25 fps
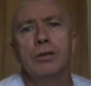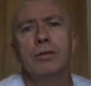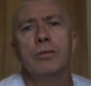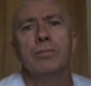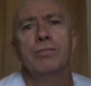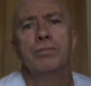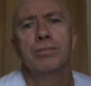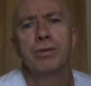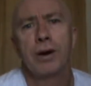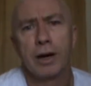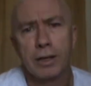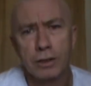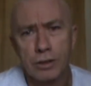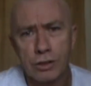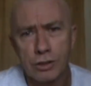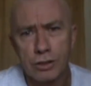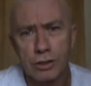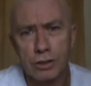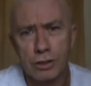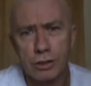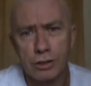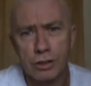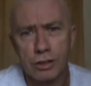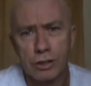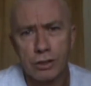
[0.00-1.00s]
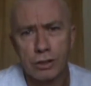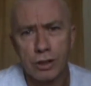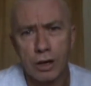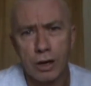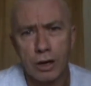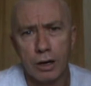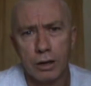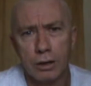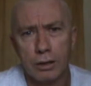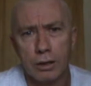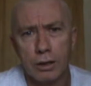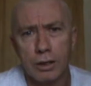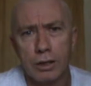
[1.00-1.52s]
practice it
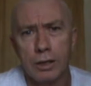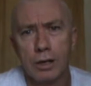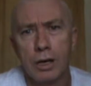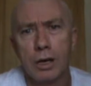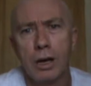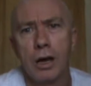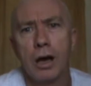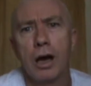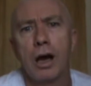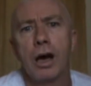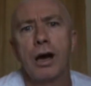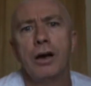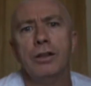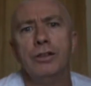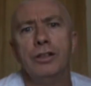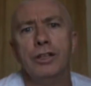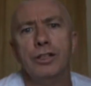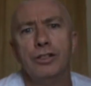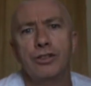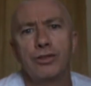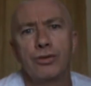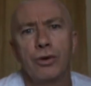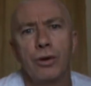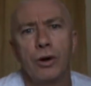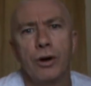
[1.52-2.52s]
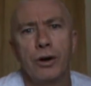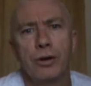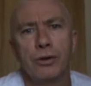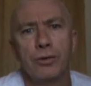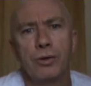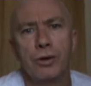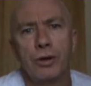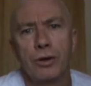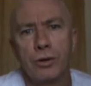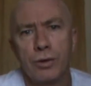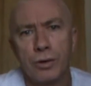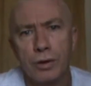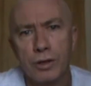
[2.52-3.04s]
slowly and then try to
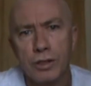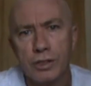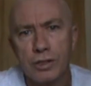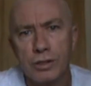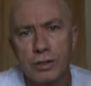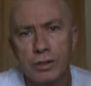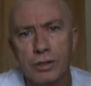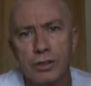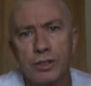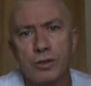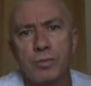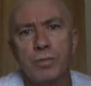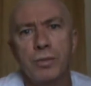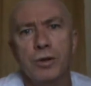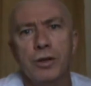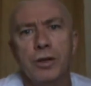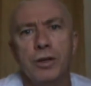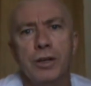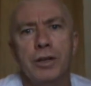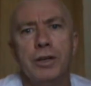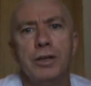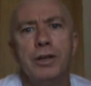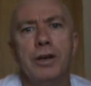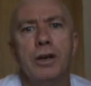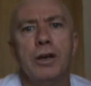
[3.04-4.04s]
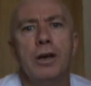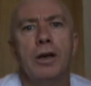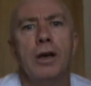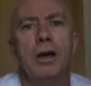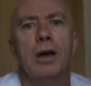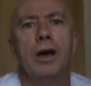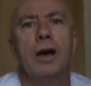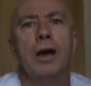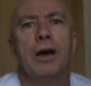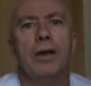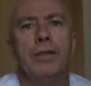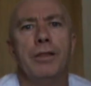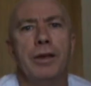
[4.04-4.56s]
increase the speed,
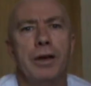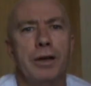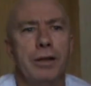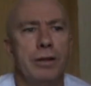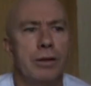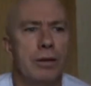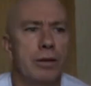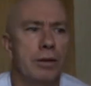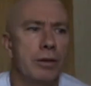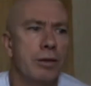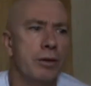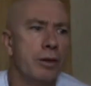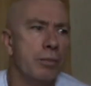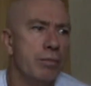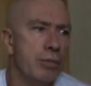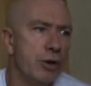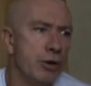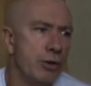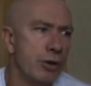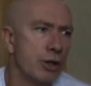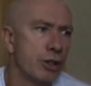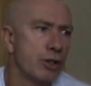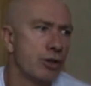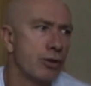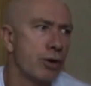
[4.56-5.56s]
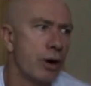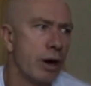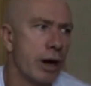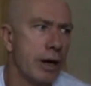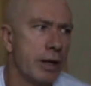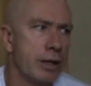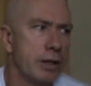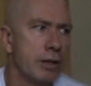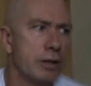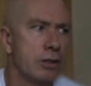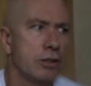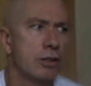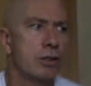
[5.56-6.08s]
and then the mirror
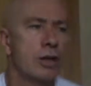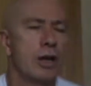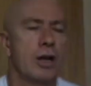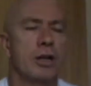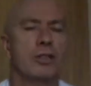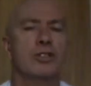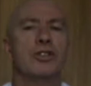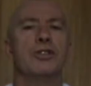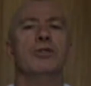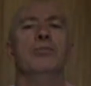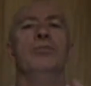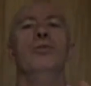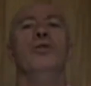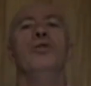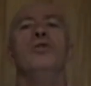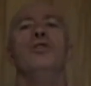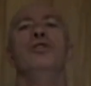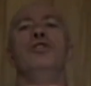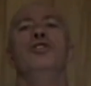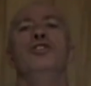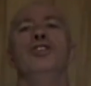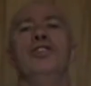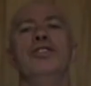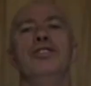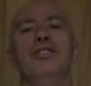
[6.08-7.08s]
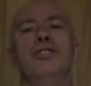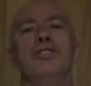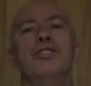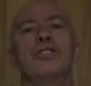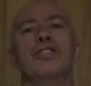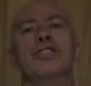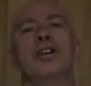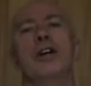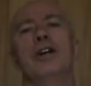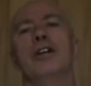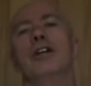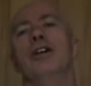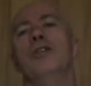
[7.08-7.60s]
training starts to merge into the
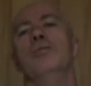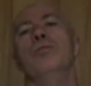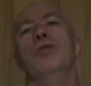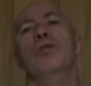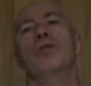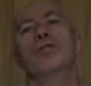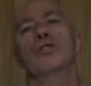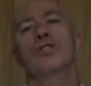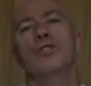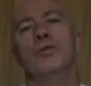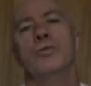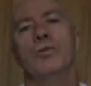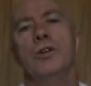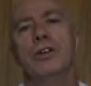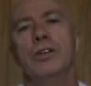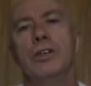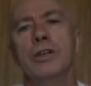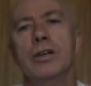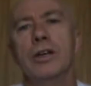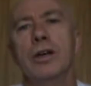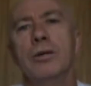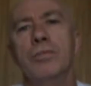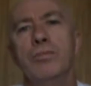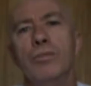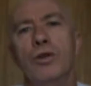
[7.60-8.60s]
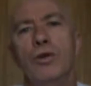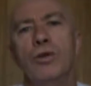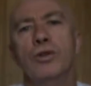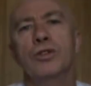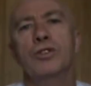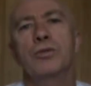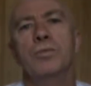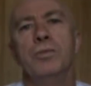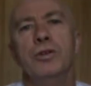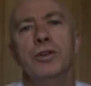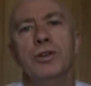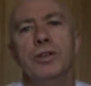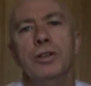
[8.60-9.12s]
shadow boxing, where you get more
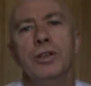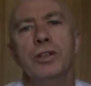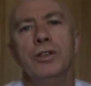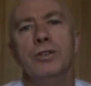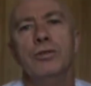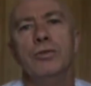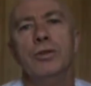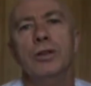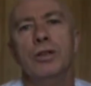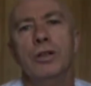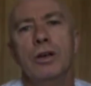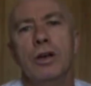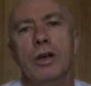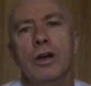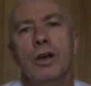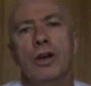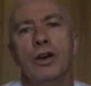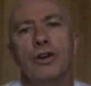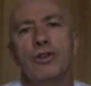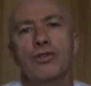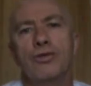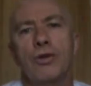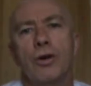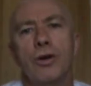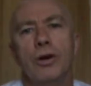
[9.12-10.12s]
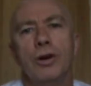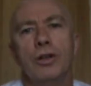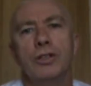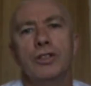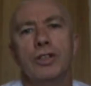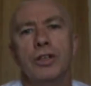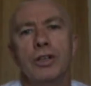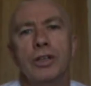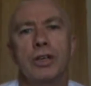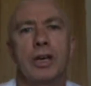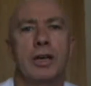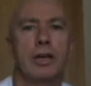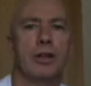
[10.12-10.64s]
speed into it, trying to
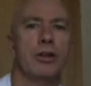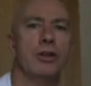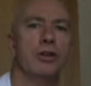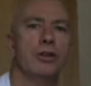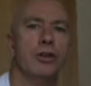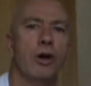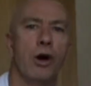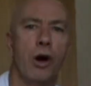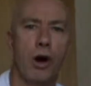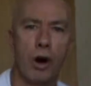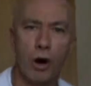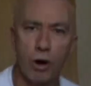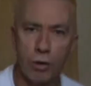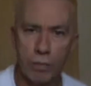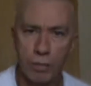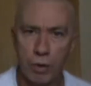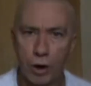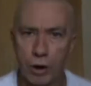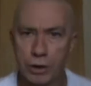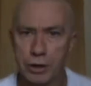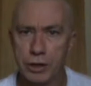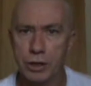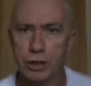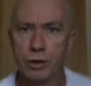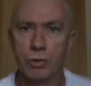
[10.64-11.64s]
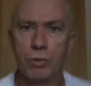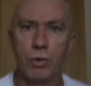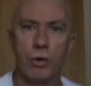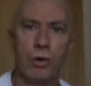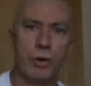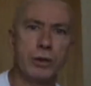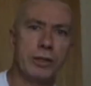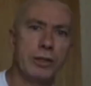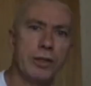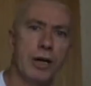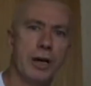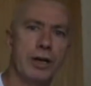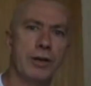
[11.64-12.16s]
get your whole body
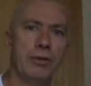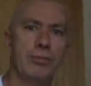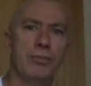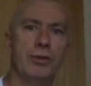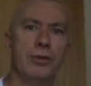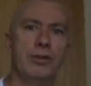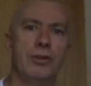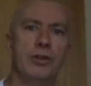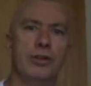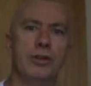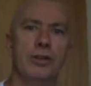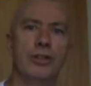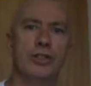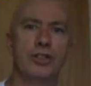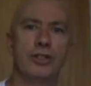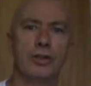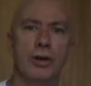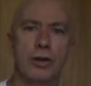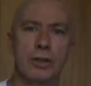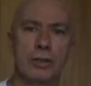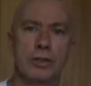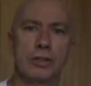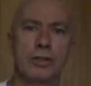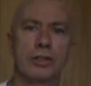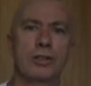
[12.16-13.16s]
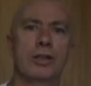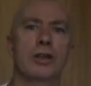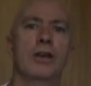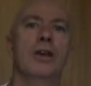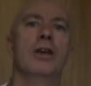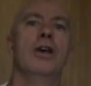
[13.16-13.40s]
coordinated with these shots,